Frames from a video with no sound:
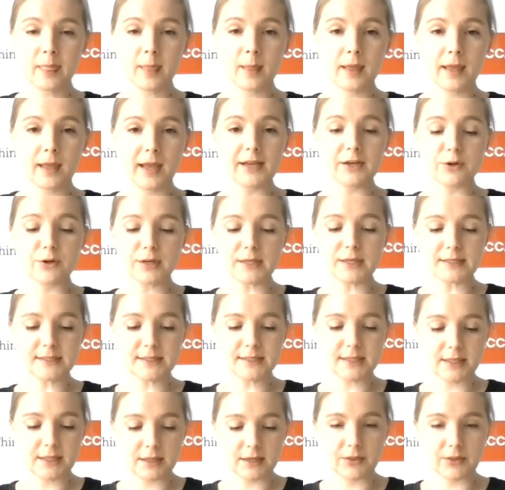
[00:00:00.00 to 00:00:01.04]
and you can
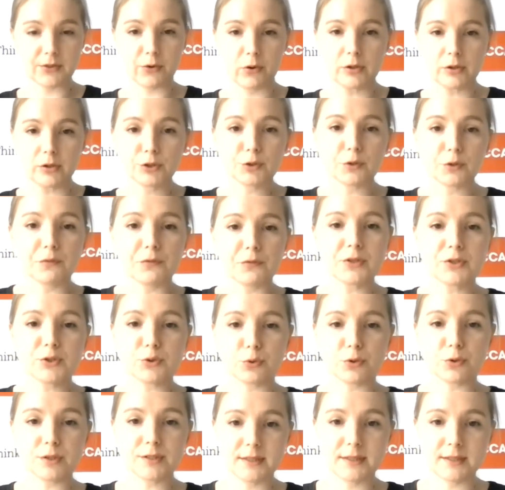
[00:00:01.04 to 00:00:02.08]
see that there are a lot of
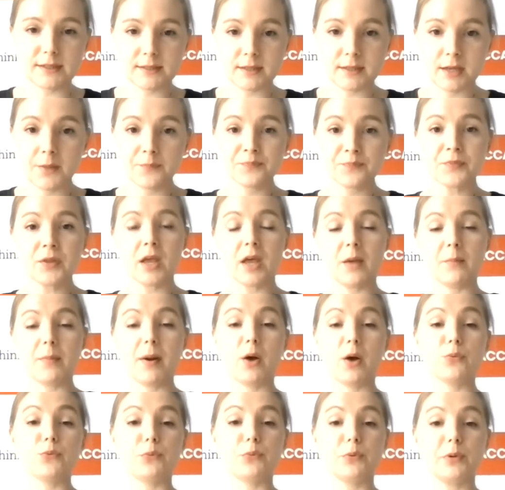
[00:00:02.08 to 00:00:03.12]
resources
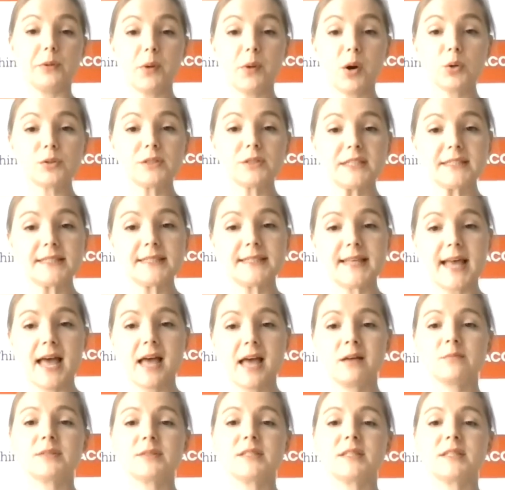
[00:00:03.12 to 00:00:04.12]
about the remote exams,